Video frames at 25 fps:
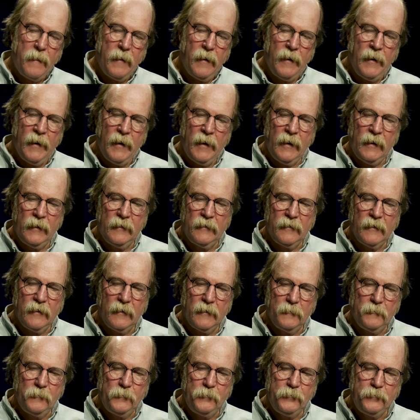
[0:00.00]

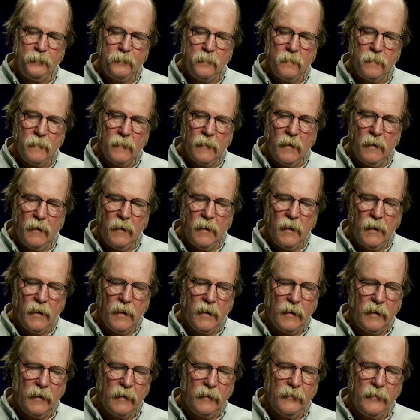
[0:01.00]
And
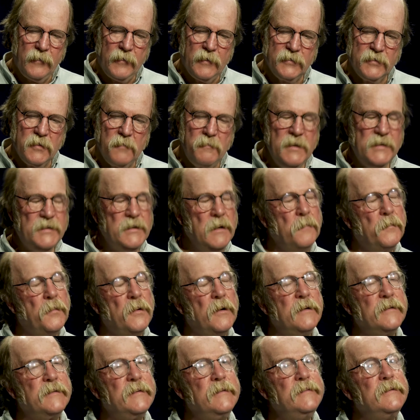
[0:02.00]
there's a missing
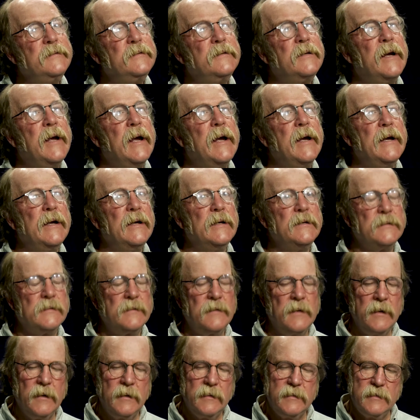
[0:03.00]
persons case
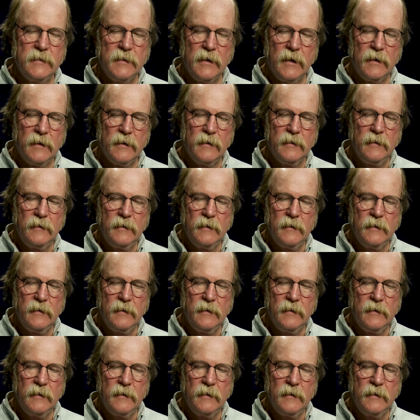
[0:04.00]
that